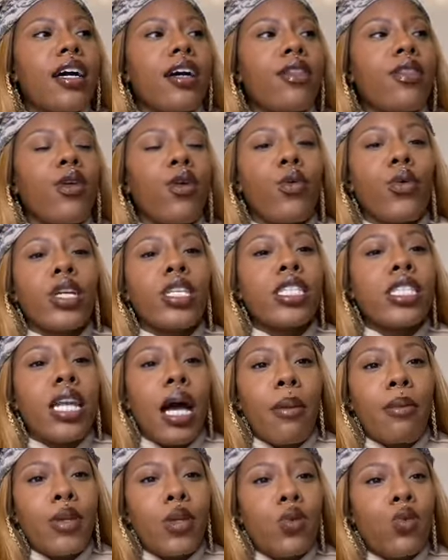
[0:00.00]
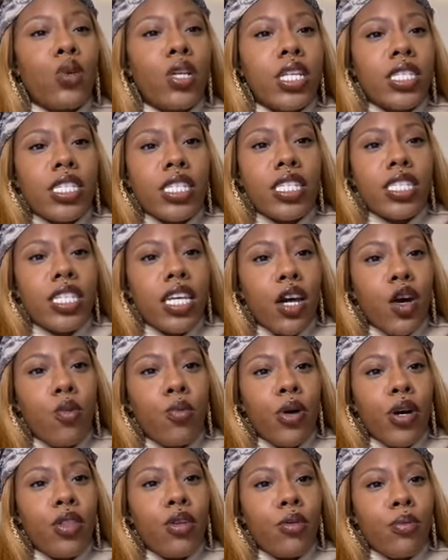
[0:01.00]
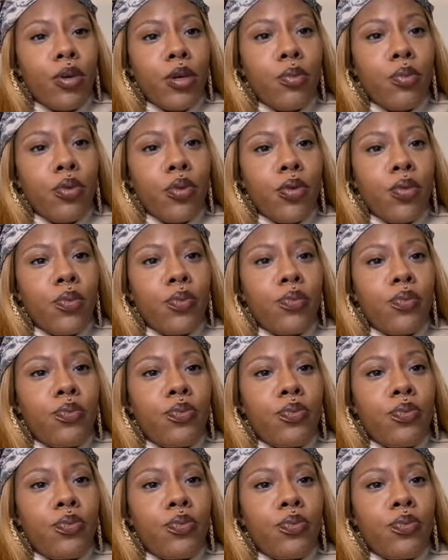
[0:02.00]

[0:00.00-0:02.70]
the reason I'm doing this is to help other people.